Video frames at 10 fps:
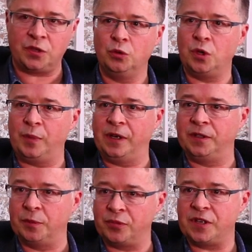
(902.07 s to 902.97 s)
talk
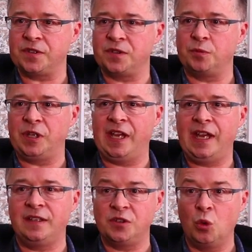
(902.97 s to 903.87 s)
about in the presence
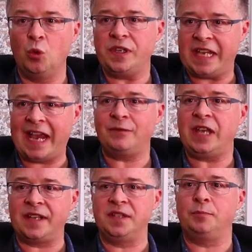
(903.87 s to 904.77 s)
weekend is always
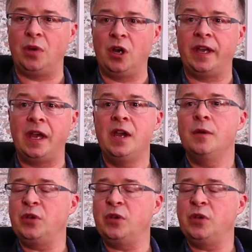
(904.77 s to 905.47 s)
caveated by,